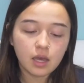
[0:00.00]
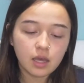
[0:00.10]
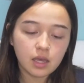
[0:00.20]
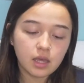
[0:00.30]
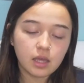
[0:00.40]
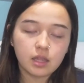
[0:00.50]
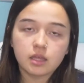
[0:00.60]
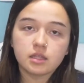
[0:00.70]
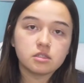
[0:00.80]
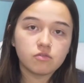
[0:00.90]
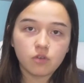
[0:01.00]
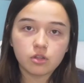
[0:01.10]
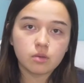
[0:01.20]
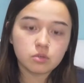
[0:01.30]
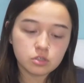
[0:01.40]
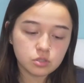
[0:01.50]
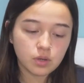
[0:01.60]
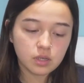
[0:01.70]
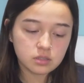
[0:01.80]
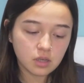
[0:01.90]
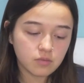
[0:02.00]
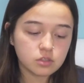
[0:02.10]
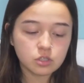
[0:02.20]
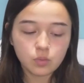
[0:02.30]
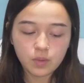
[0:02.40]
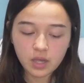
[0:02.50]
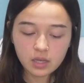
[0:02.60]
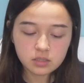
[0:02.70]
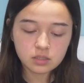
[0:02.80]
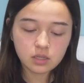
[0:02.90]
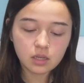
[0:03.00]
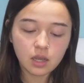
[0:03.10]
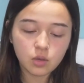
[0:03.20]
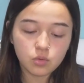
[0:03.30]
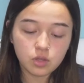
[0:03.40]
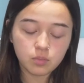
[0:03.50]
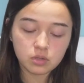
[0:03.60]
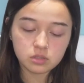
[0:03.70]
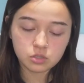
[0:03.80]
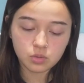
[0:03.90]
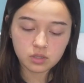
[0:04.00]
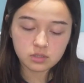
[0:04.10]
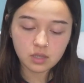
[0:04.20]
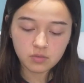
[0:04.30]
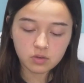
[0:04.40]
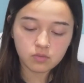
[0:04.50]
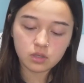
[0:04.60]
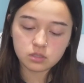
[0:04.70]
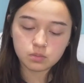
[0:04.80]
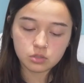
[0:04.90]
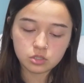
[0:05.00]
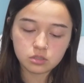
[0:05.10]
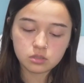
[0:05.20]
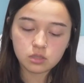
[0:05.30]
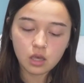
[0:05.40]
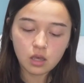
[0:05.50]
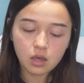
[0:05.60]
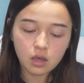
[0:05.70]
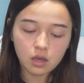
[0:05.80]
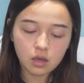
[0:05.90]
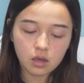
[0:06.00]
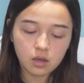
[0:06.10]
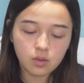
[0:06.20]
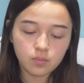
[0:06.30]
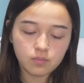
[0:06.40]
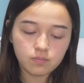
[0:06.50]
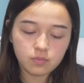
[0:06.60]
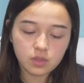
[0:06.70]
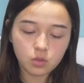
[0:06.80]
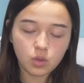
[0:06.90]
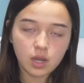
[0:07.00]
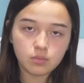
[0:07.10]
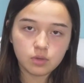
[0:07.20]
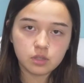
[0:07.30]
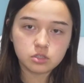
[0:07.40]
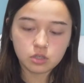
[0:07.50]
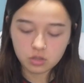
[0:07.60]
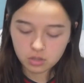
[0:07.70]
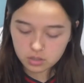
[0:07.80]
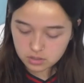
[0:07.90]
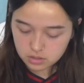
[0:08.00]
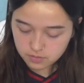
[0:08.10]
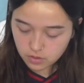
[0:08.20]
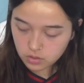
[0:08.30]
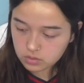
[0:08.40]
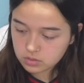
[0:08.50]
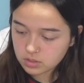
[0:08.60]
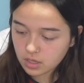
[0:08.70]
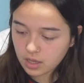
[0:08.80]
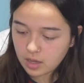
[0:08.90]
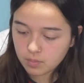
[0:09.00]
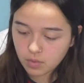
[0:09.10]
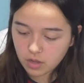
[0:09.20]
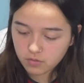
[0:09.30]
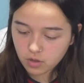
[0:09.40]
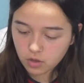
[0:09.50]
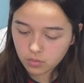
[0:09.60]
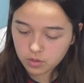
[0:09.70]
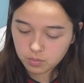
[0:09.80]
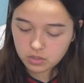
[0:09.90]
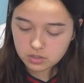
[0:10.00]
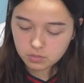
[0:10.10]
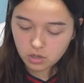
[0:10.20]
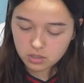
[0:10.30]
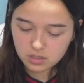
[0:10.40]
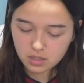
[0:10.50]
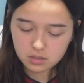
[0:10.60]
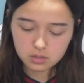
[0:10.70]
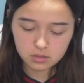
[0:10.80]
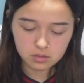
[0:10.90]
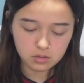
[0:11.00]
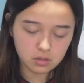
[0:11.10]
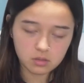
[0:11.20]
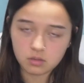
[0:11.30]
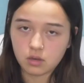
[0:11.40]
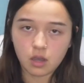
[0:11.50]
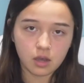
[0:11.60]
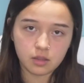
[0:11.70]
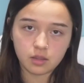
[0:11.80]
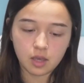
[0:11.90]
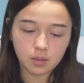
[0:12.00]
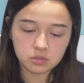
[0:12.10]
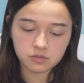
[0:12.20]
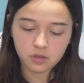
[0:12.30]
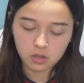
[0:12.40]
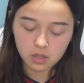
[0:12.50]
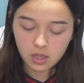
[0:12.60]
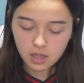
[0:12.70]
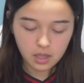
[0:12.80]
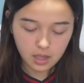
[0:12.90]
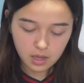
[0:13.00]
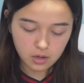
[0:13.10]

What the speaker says: like the default number is 27. So by accident, I only printed 27 of the exposures when I really took 36 photos. Again, my fault with the printing process, not the camera's fault at